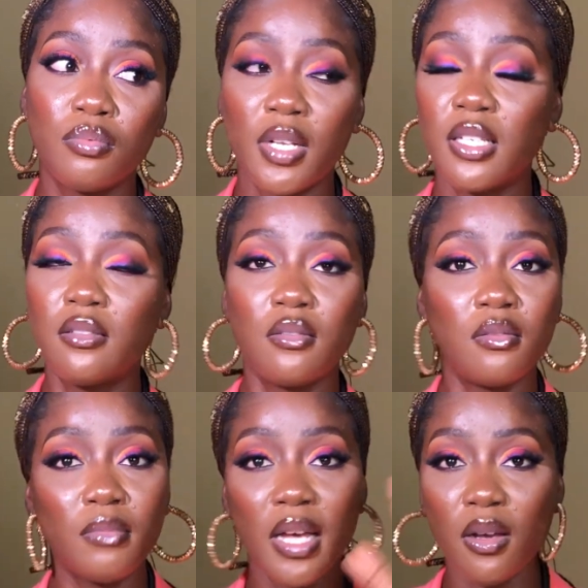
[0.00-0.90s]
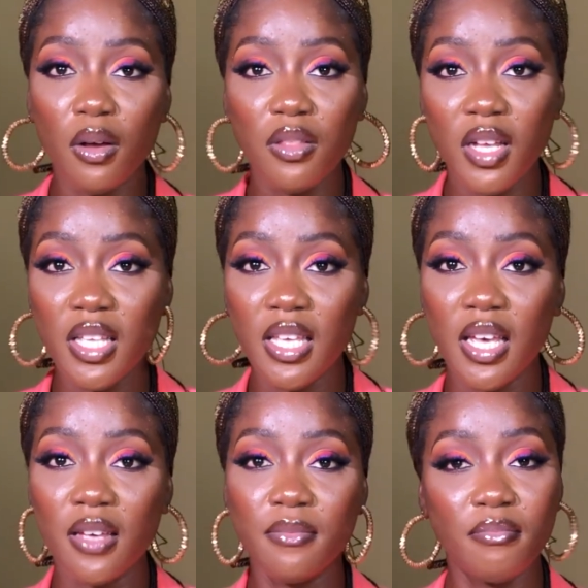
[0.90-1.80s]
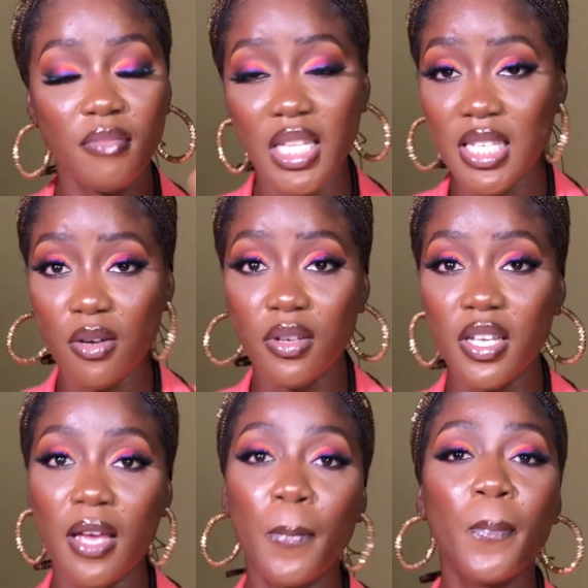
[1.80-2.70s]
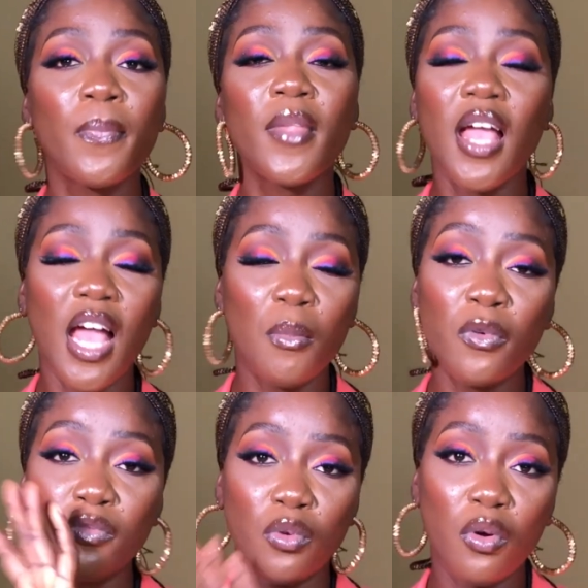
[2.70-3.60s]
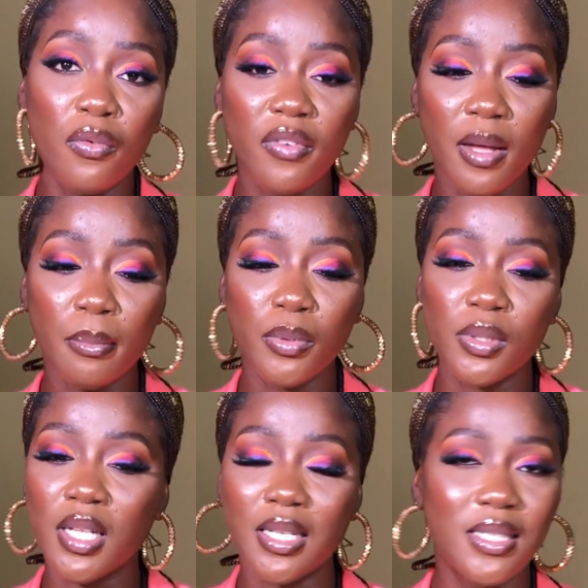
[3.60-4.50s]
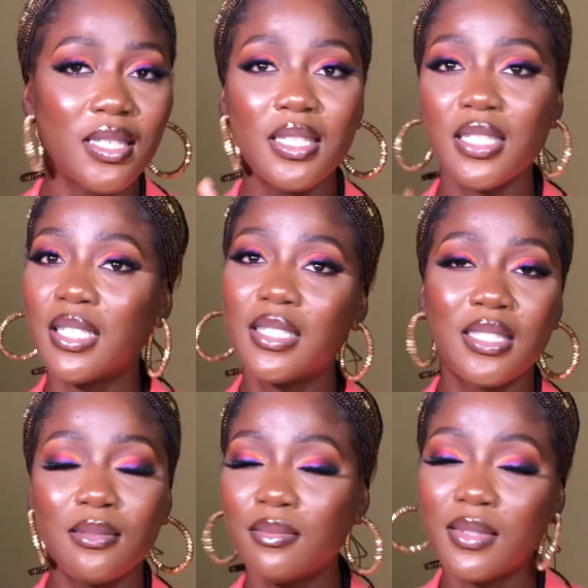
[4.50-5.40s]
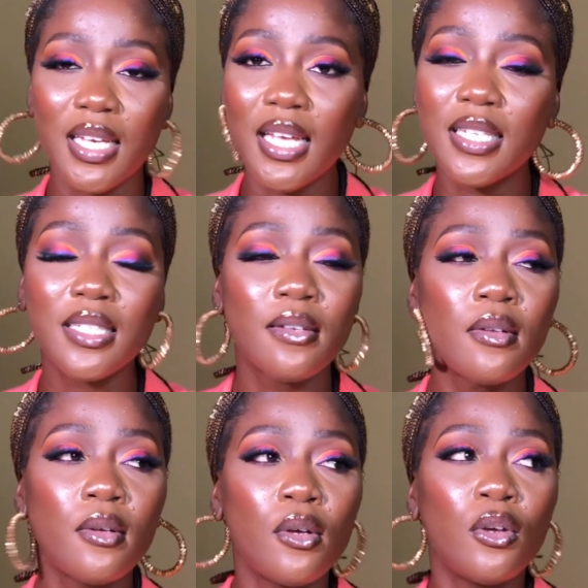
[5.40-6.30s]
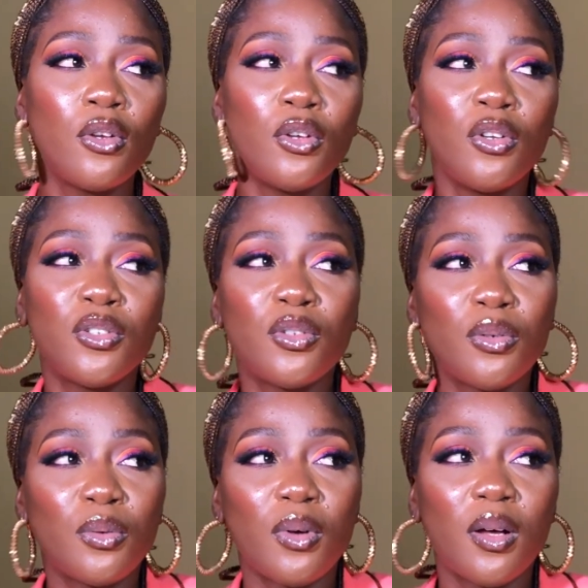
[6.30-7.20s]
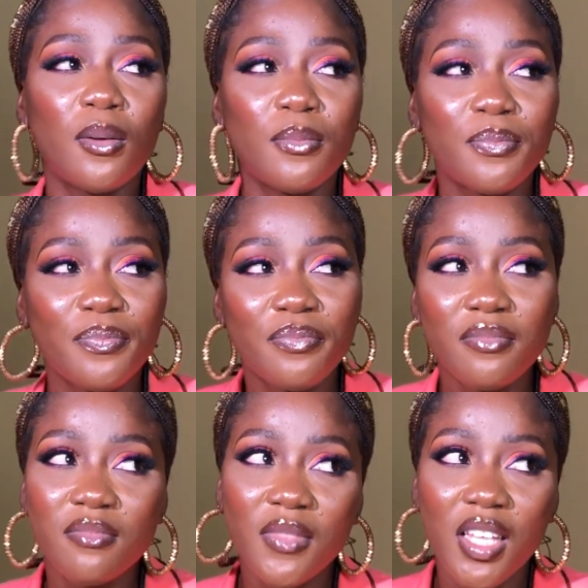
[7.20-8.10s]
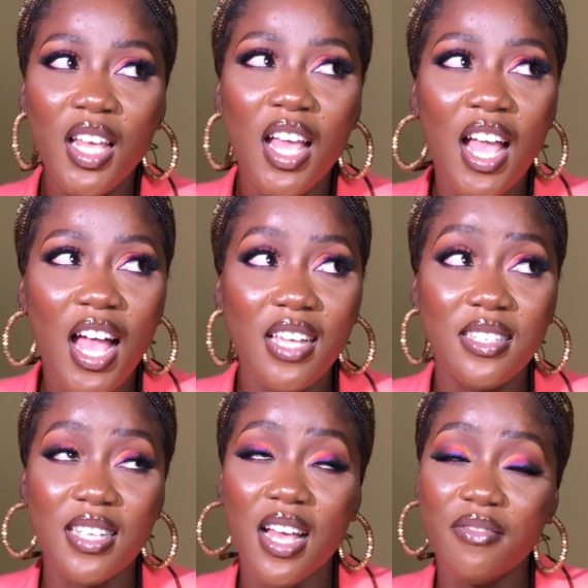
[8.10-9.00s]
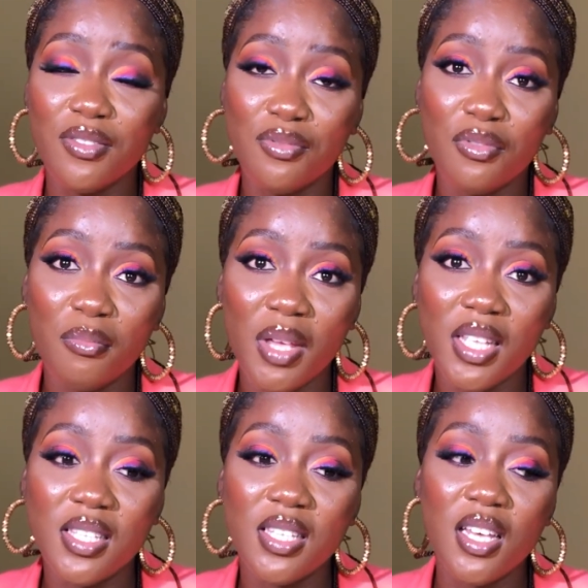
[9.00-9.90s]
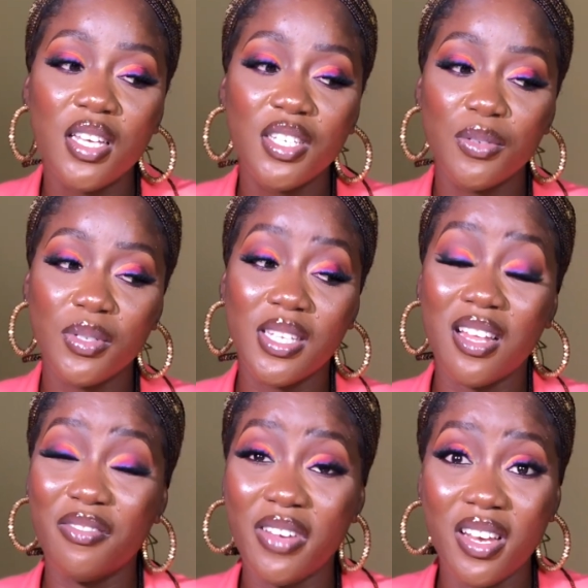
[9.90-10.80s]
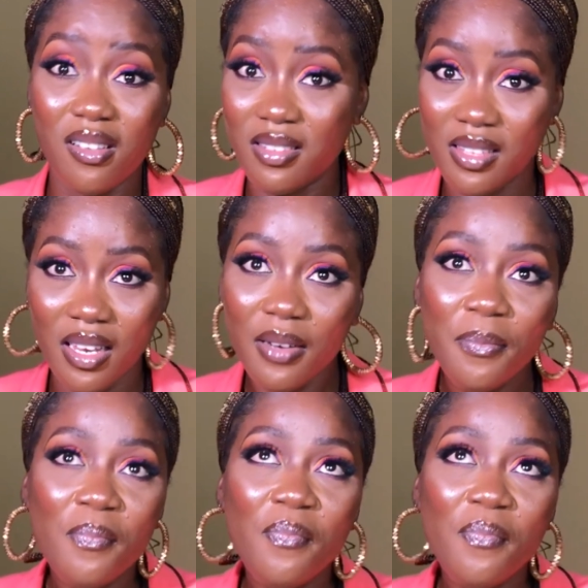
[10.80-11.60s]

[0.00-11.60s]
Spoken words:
Then my other year, my second year, I moved off campus and stayed there till the end. So I used to have this roommate. She was in her finals then,